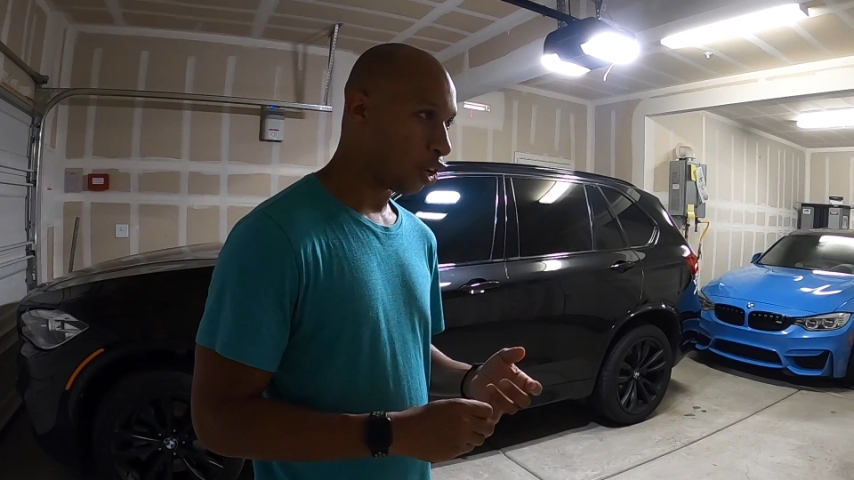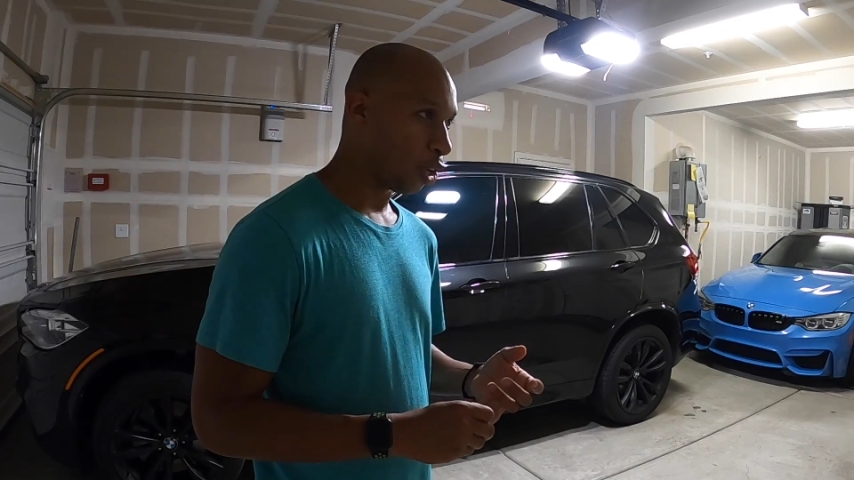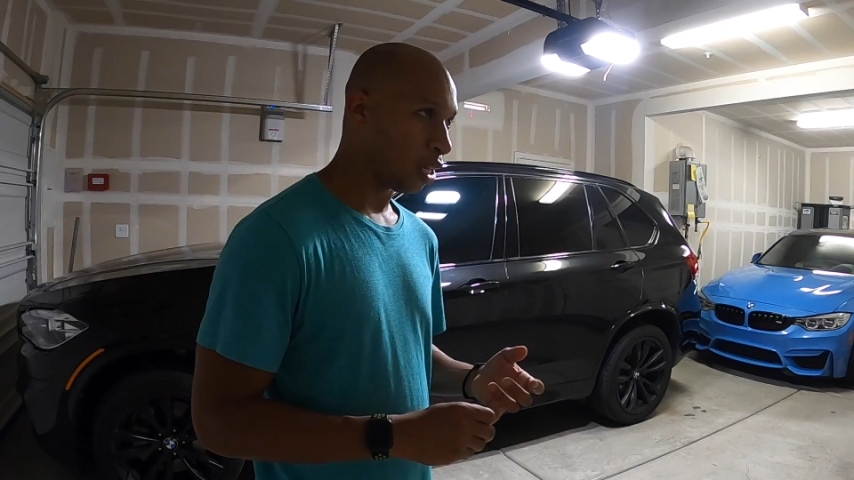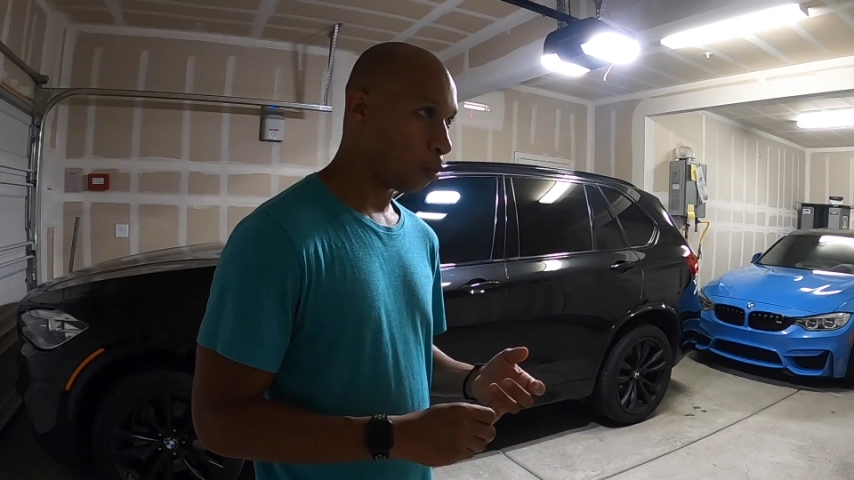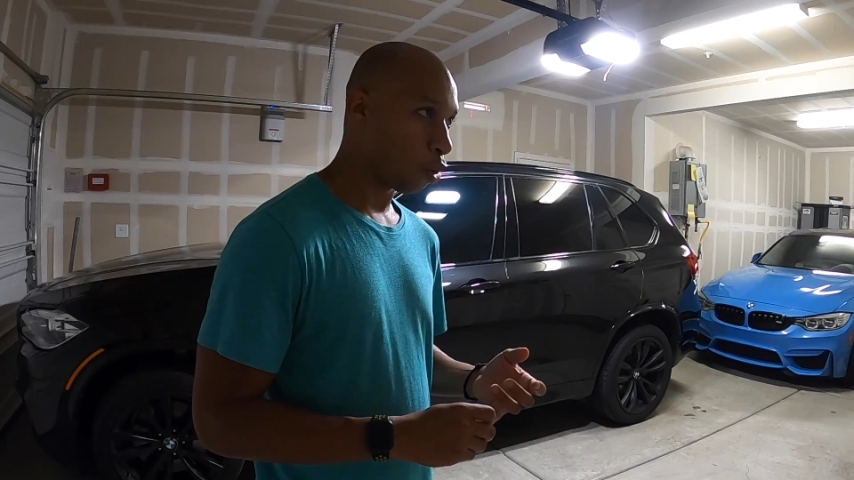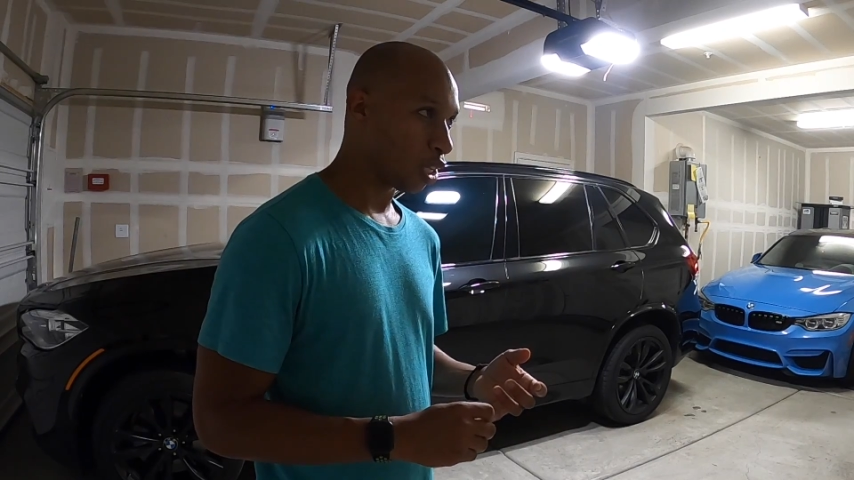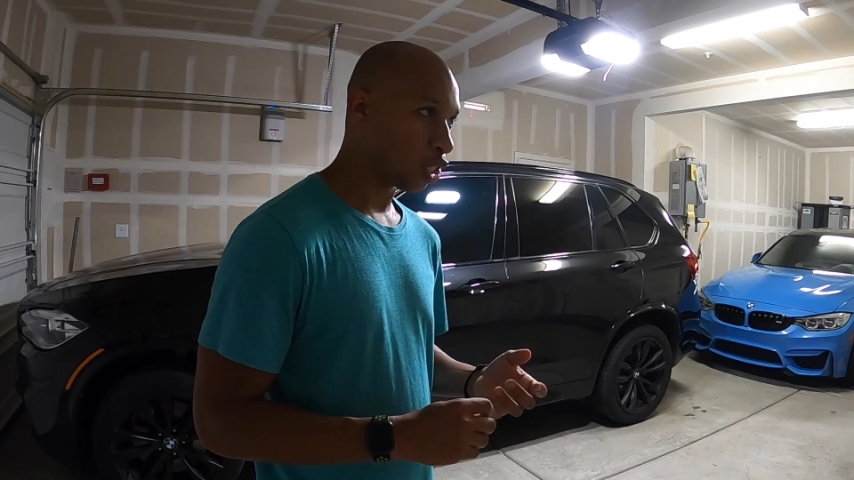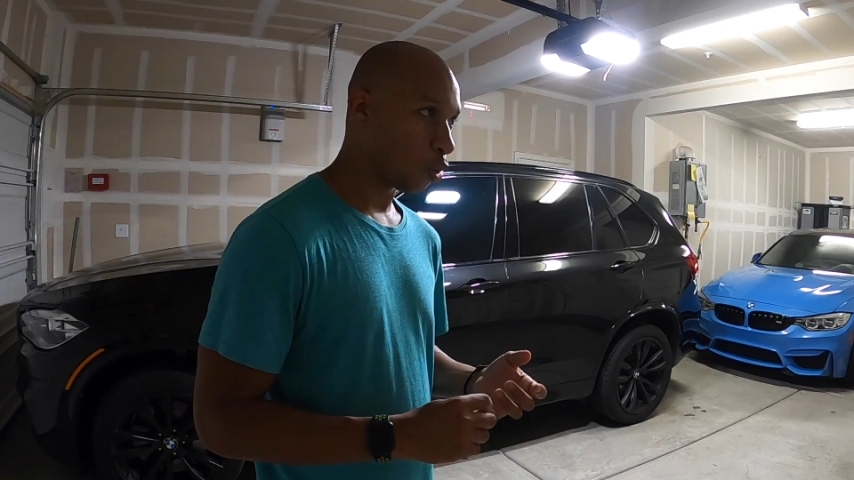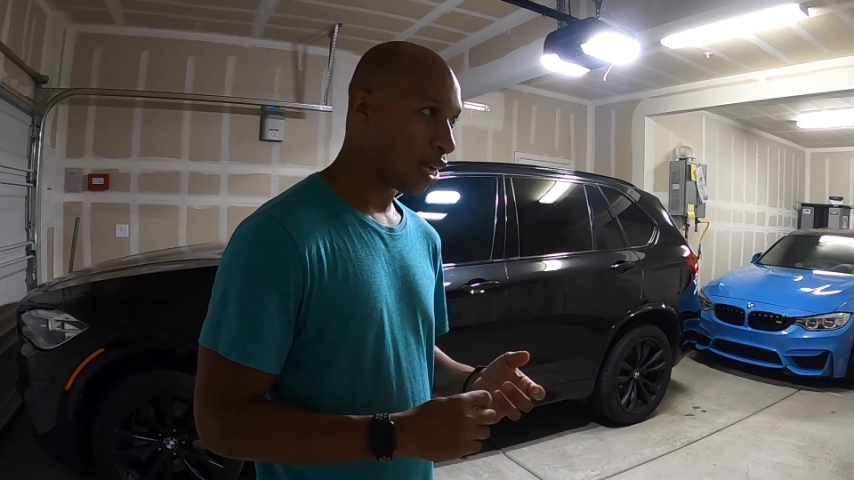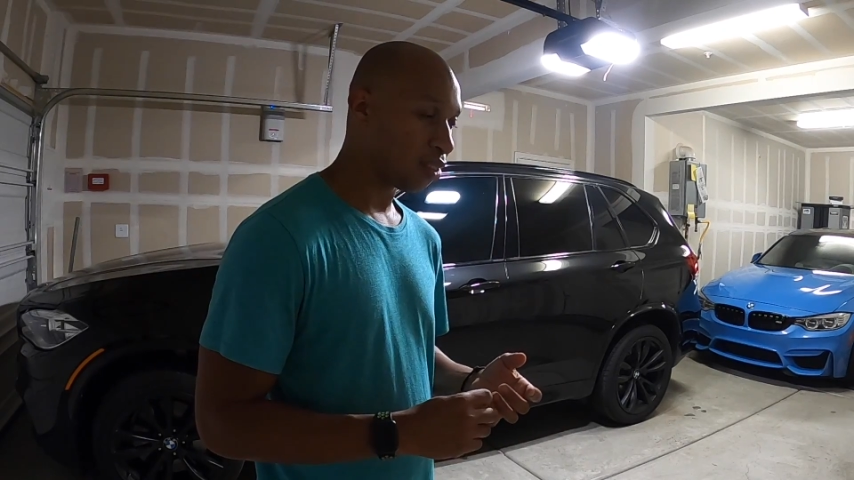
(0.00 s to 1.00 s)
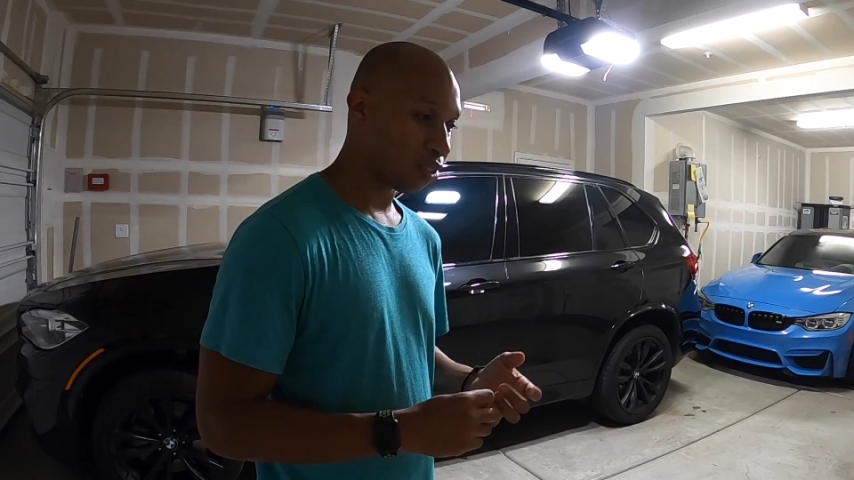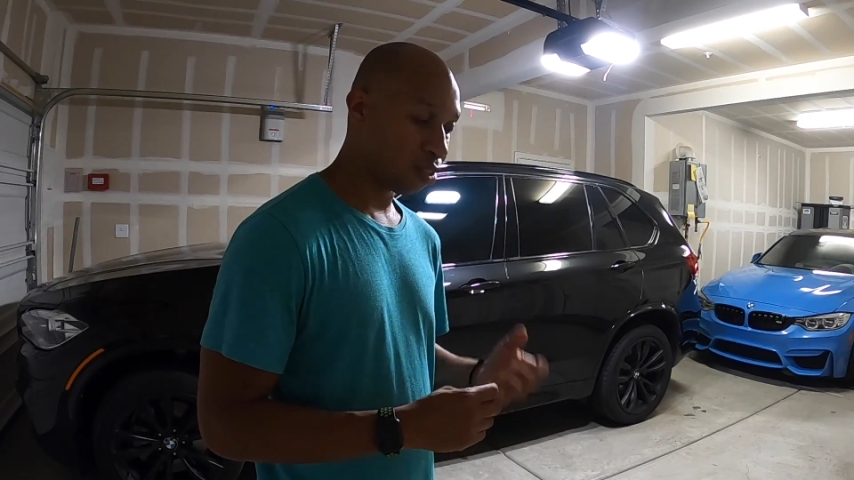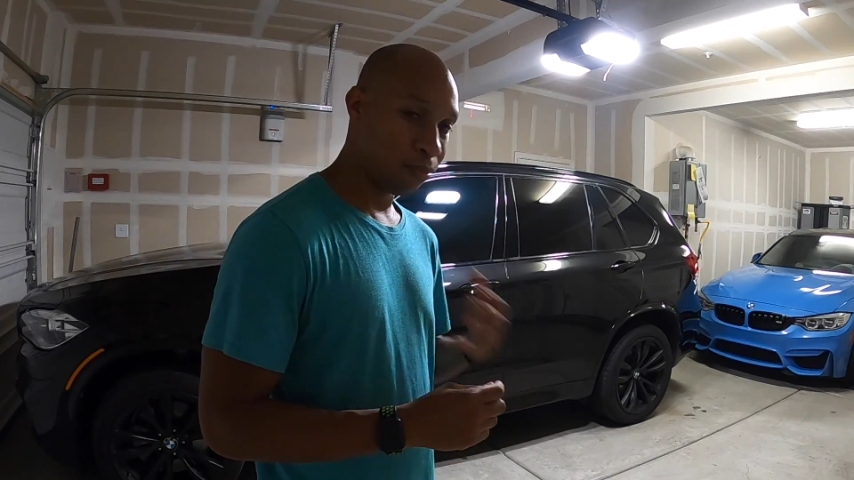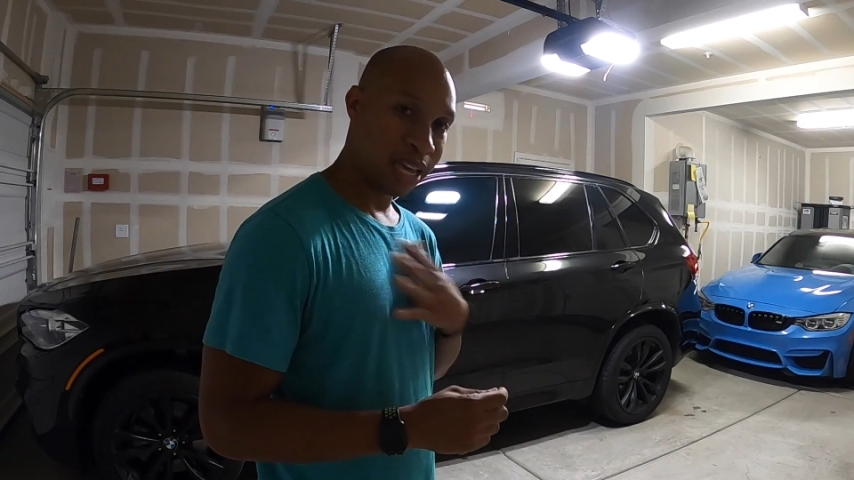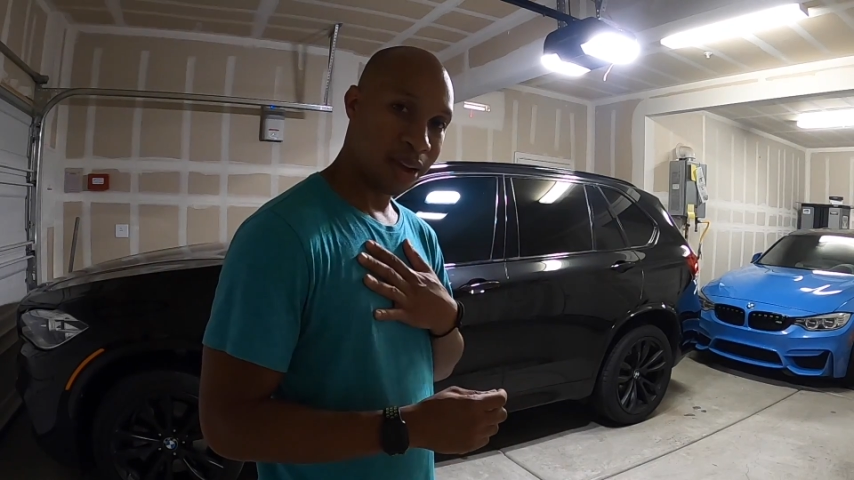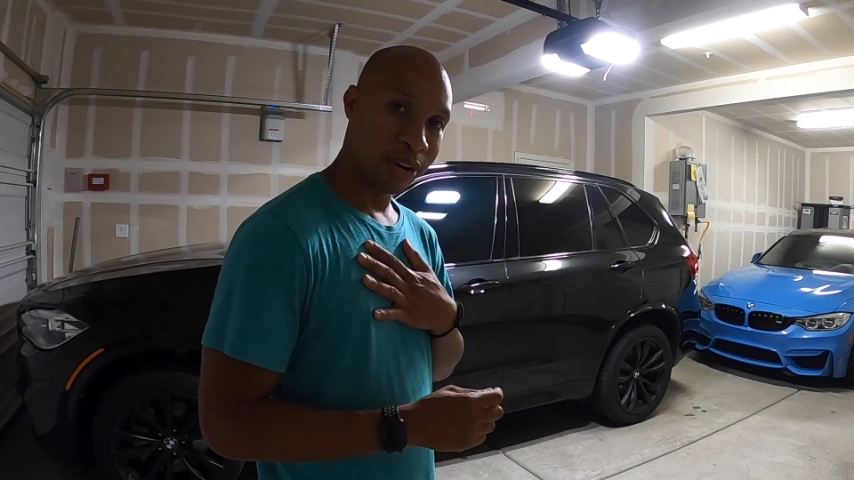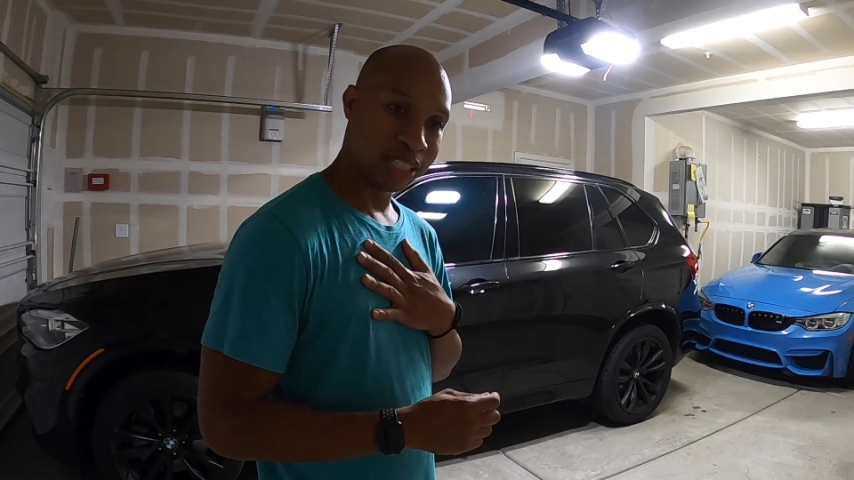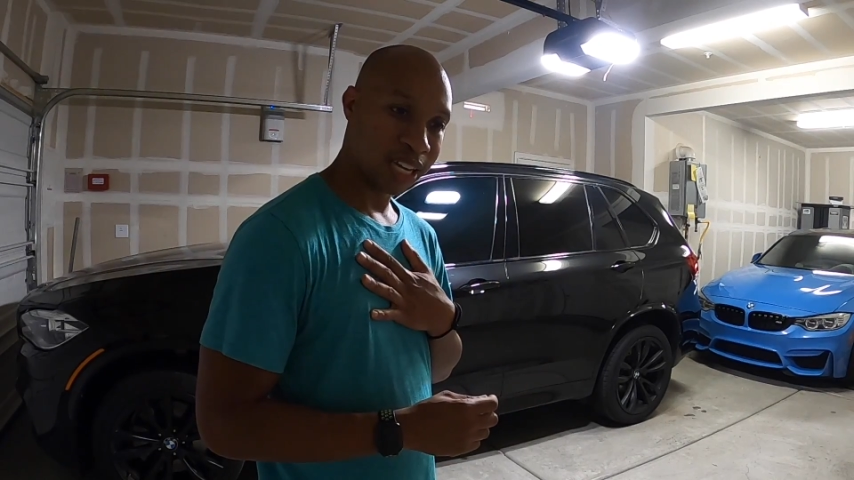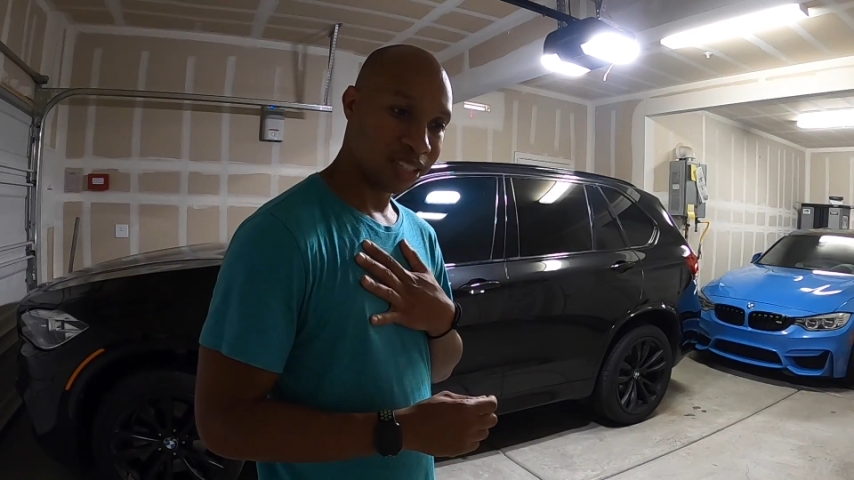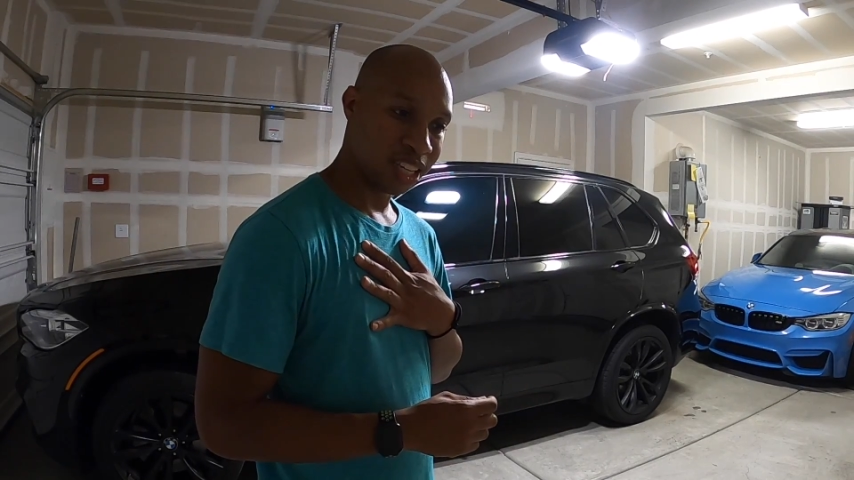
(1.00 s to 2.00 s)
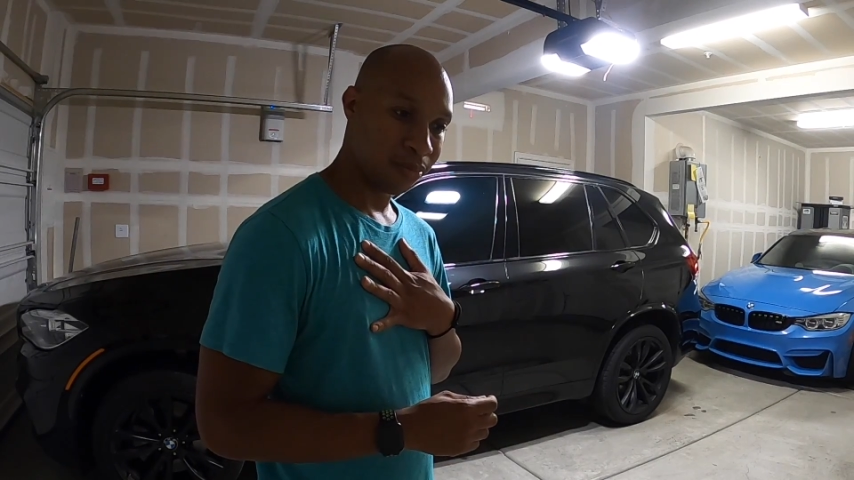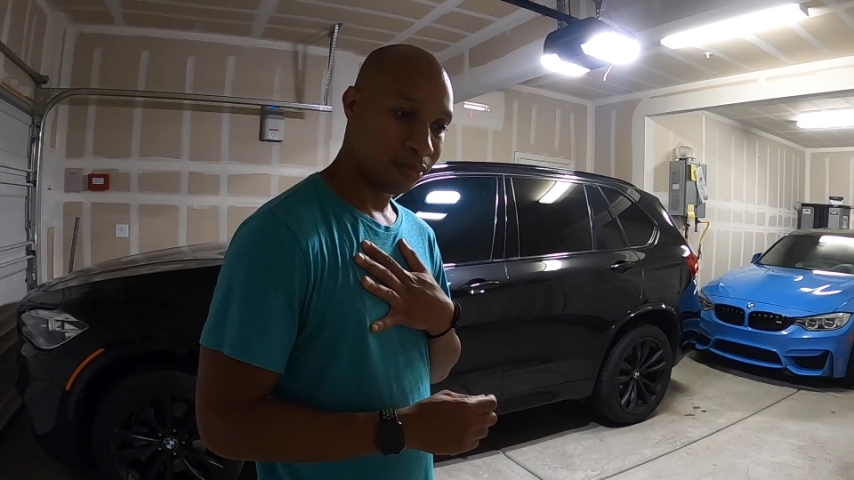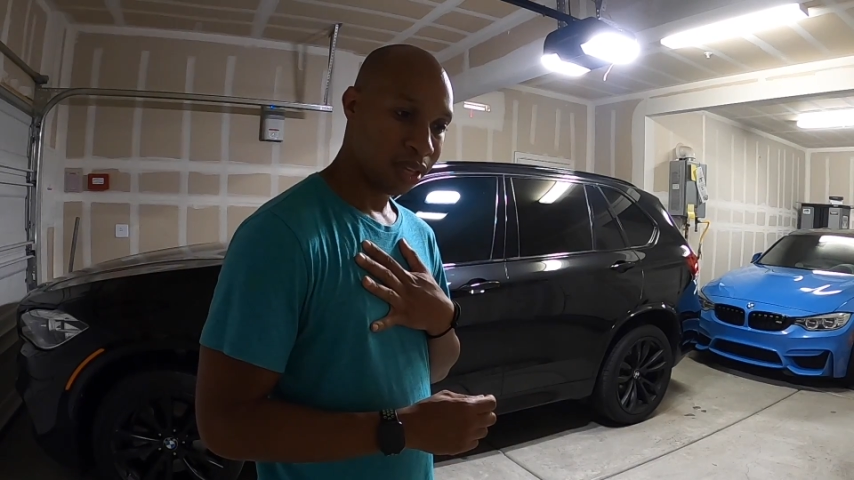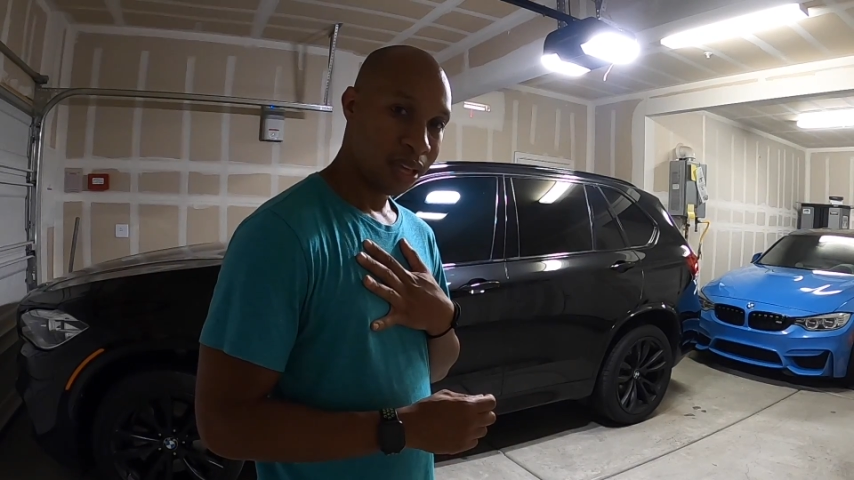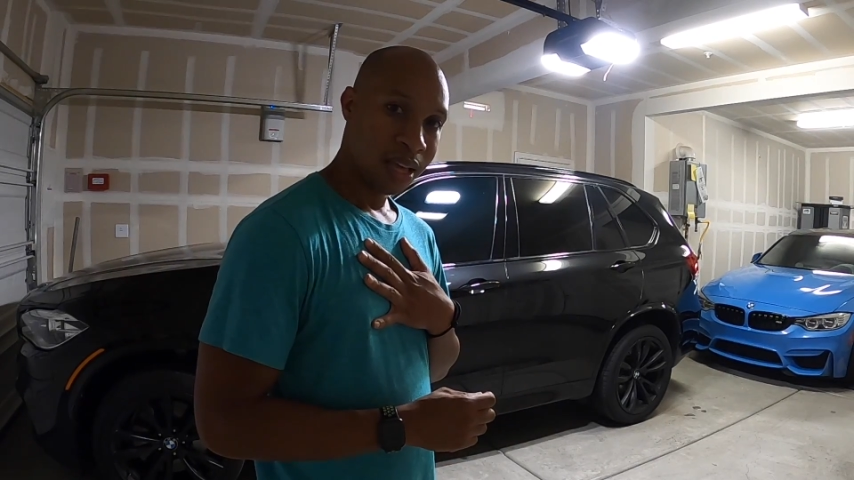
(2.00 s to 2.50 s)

early in the morning, so I reached out to him